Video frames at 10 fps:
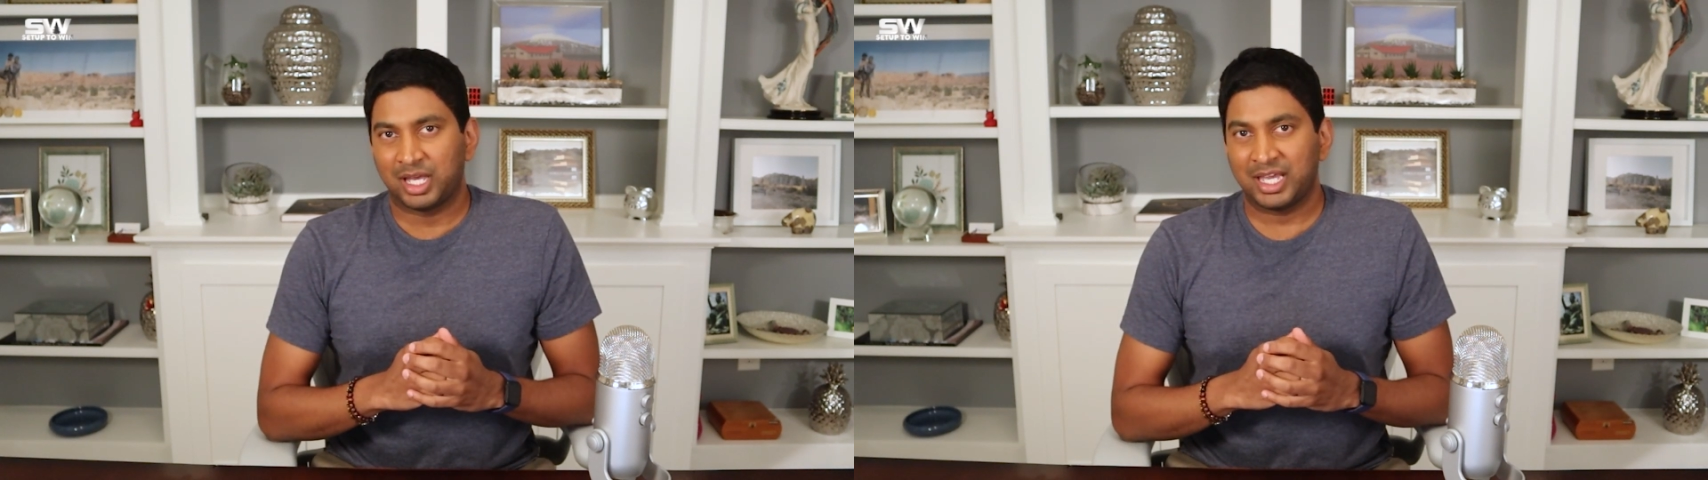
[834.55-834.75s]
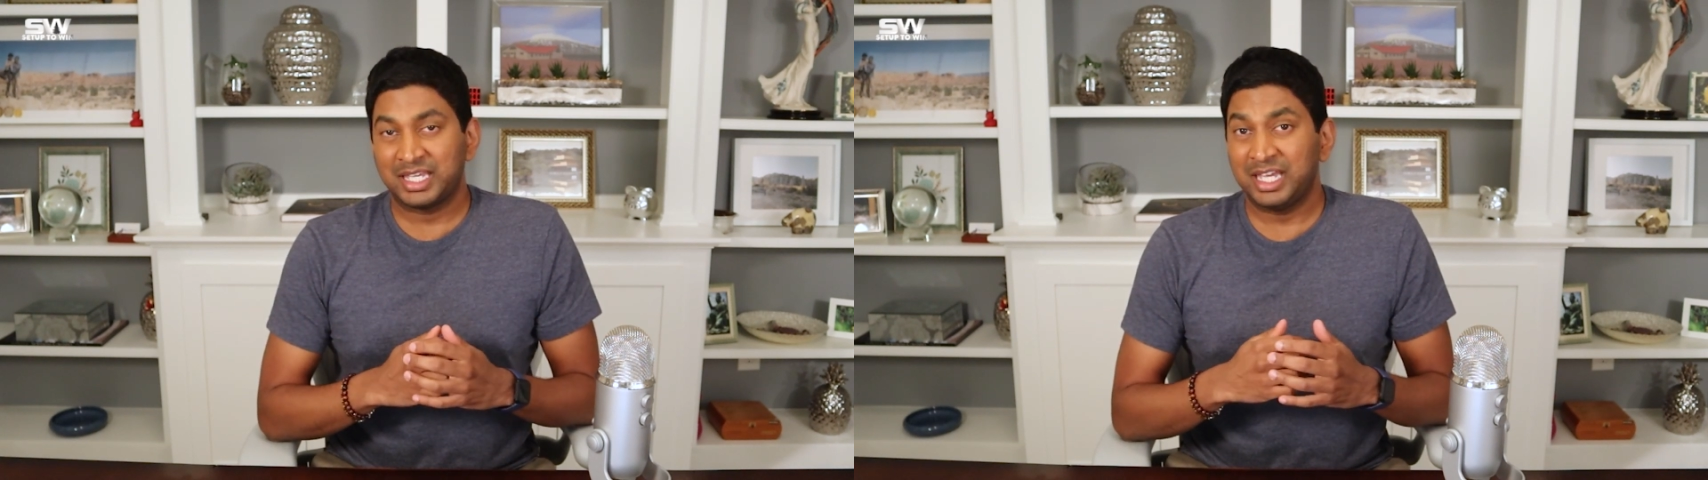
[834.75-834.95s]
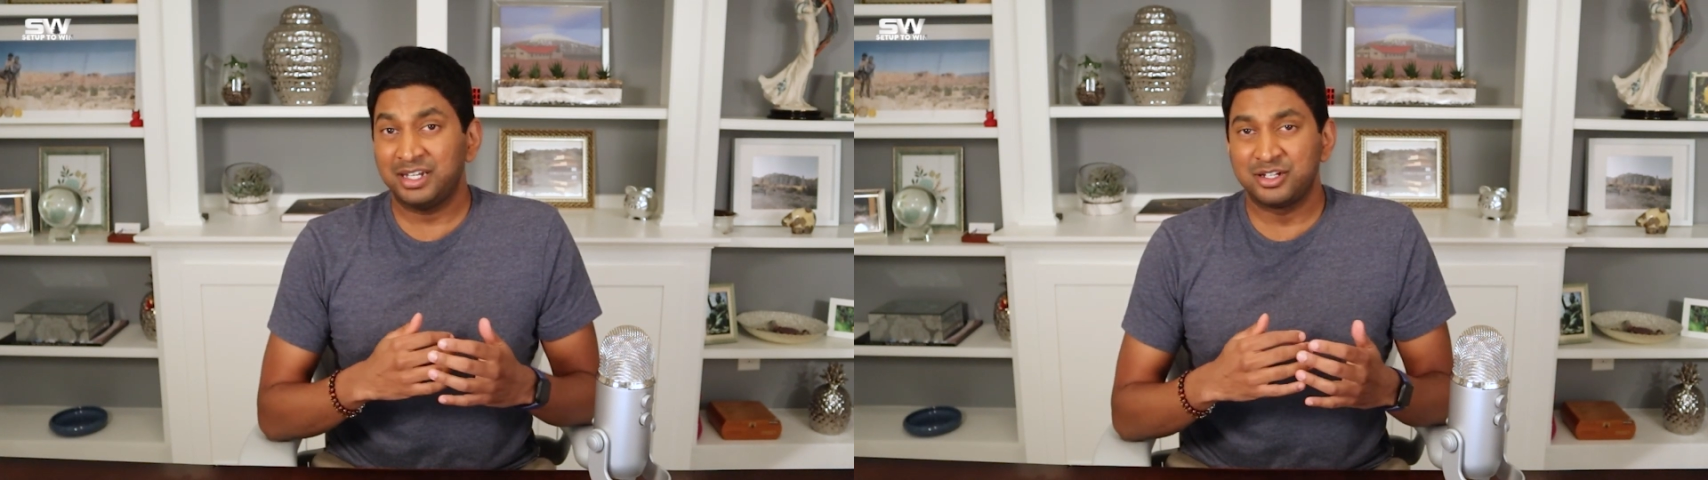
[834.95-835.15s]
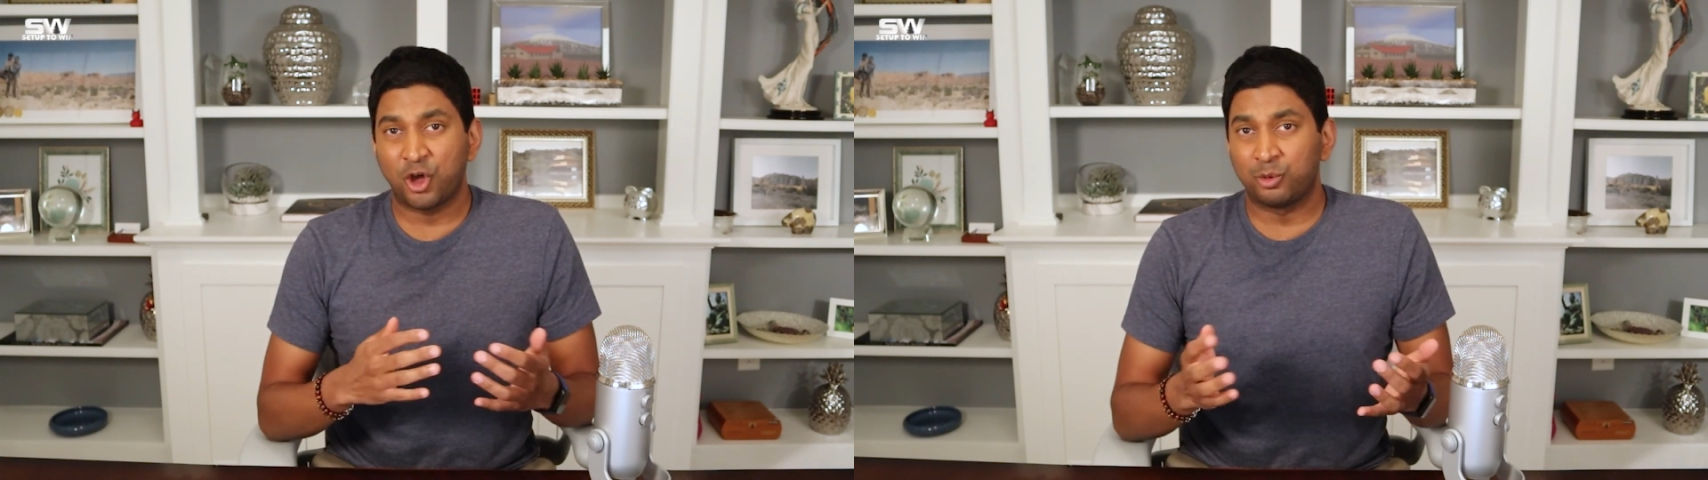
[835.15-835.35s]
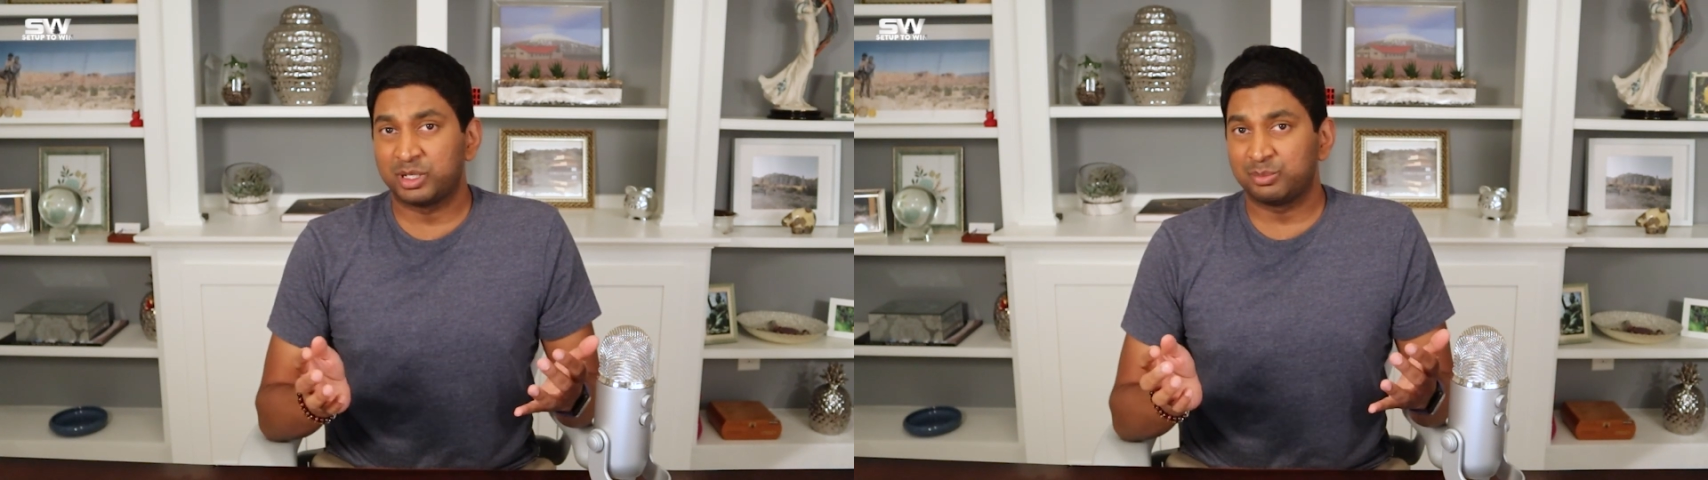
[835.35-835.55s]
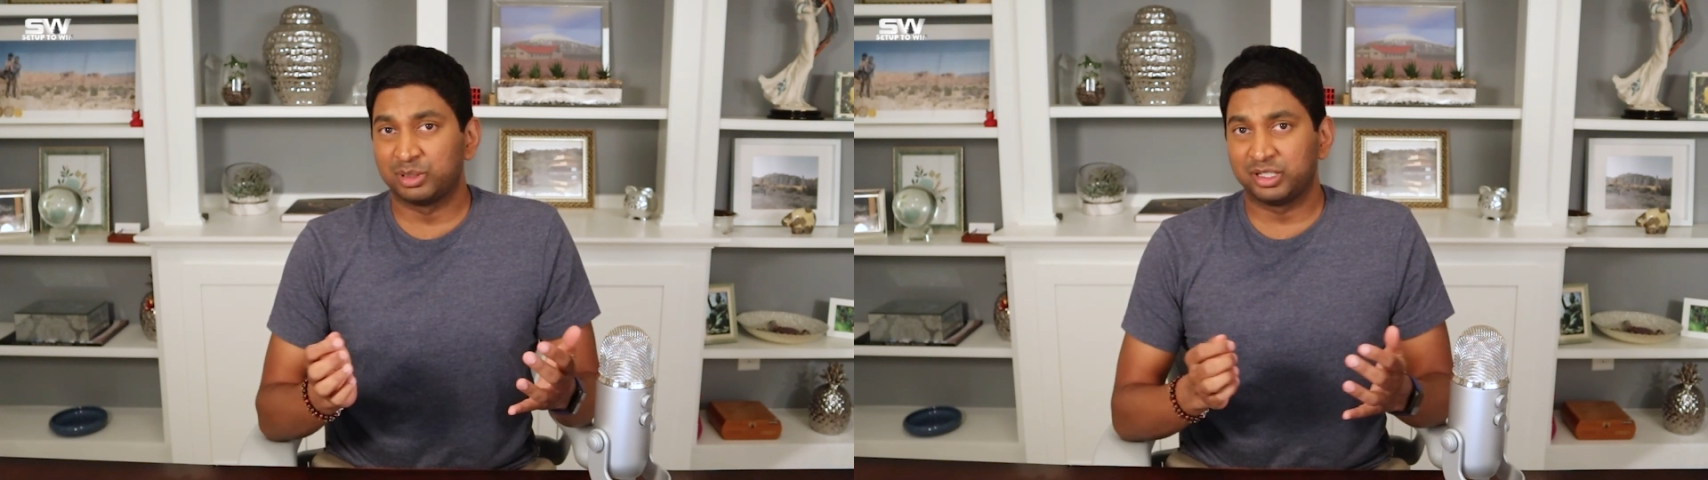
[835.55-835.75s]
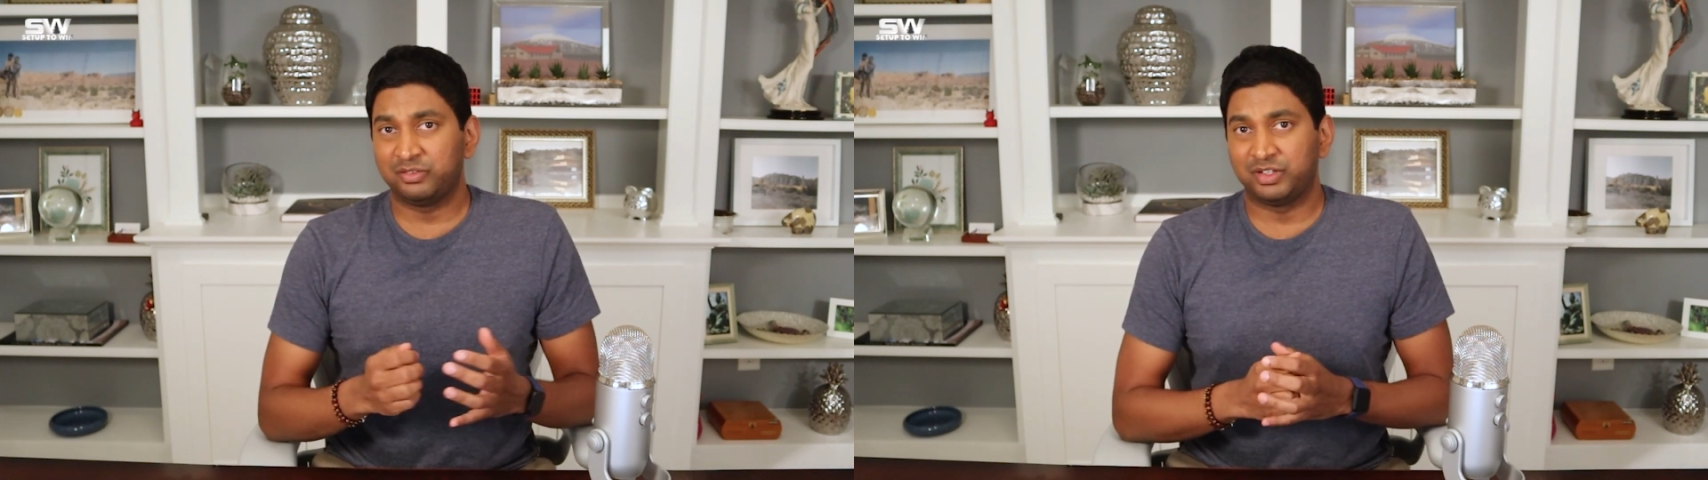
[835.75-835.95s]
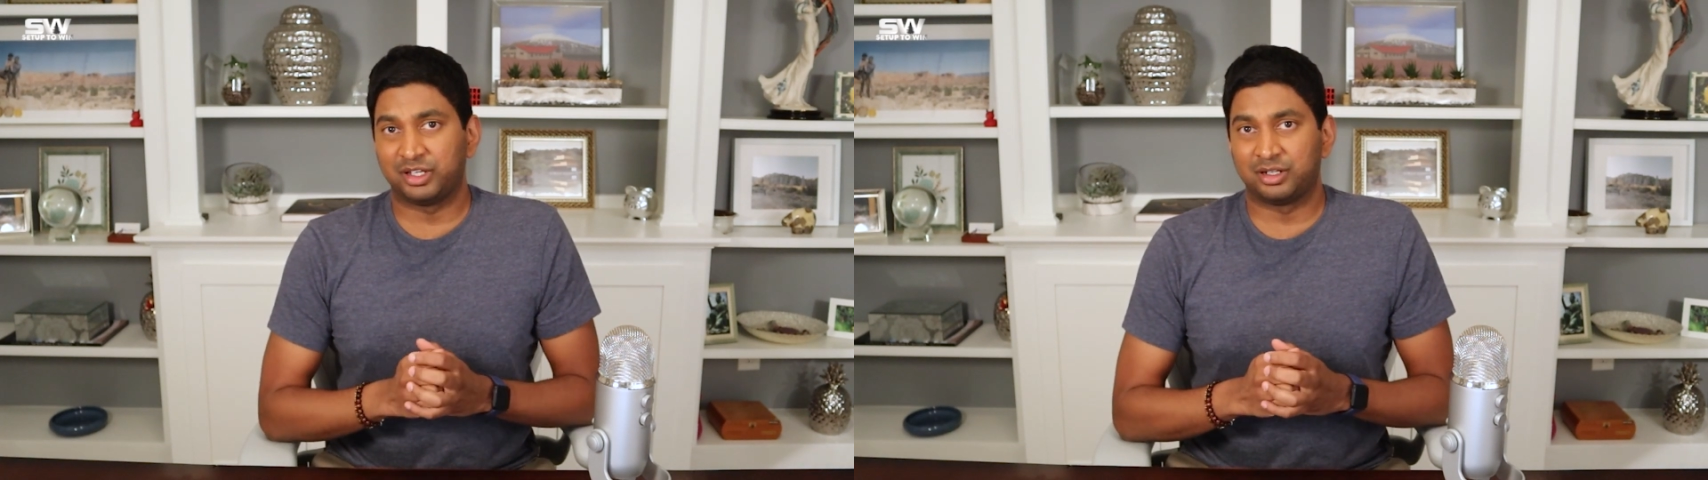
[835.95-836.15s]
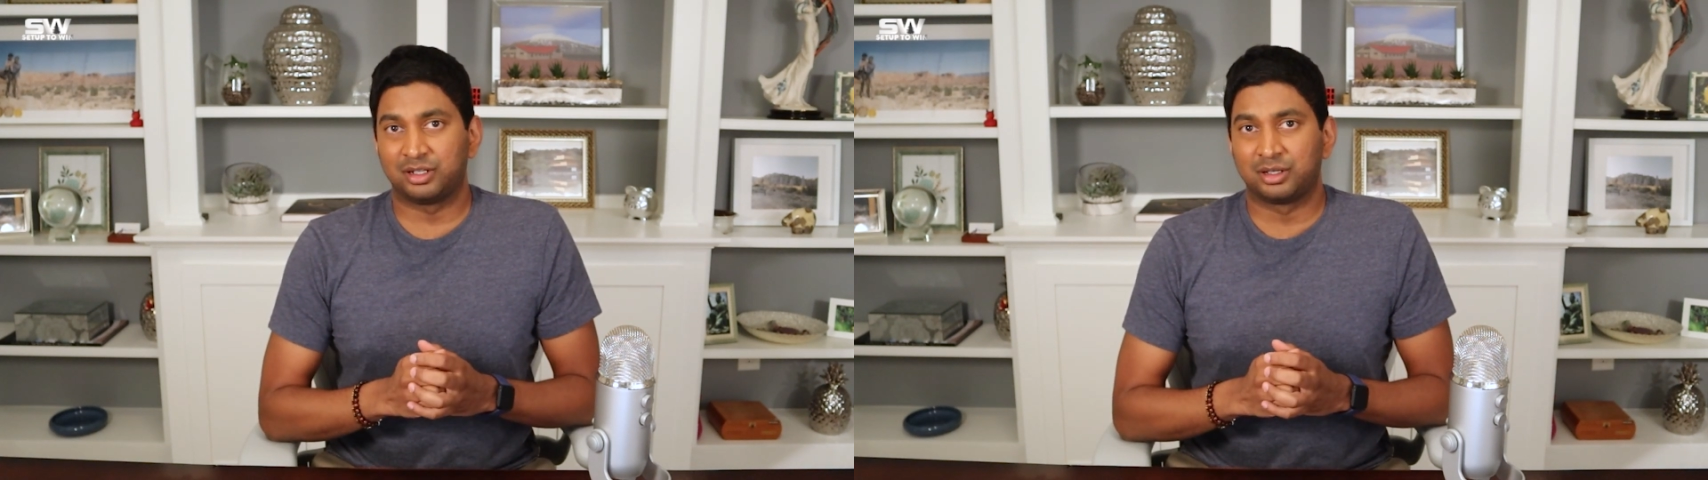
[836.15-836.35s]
a kid nobody believed in,